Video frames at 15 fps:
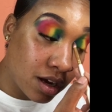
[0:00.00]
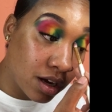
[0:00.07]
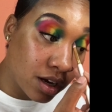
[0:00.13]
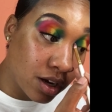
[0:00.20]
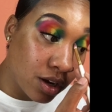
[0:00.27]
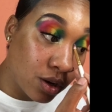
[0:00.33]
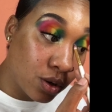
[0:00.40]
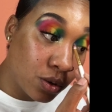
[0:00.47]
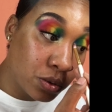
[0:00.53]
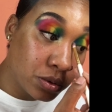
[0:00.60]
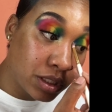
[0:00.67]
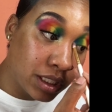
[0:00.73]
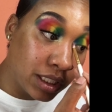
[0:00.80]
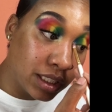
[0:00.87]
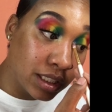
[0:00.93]
gold
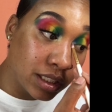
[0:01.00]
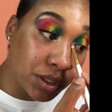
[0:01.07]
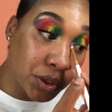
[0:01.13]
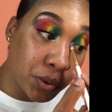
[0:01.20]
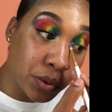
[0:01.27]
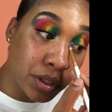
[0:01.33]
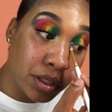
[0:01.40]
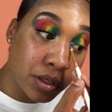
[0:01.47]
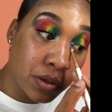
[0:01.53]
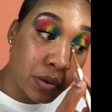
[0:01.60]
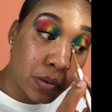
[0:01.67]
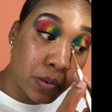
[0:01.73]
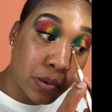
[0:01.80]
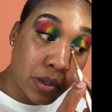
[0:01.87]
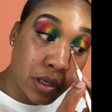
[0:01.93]
tint to it
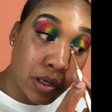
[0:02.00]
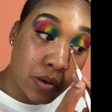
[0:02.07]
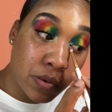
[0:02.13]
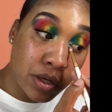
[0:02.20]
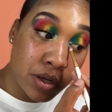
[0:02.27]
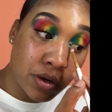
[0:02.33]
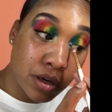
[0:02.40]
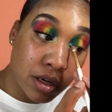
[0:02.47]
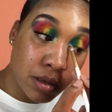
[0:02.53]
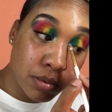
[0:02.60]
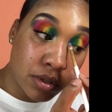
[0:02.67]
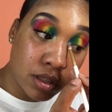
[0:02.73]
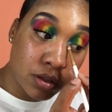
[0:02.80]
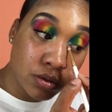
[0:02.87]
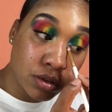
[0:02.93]
when you're up
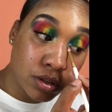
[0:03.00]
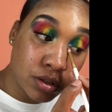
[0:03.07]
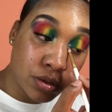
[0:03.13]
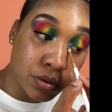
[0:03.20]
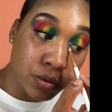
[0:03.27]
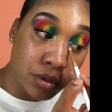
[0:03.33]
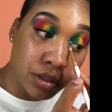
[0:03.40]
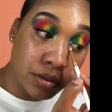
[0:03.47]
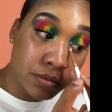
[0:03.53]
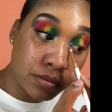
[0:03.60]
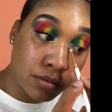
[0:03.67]
close to it.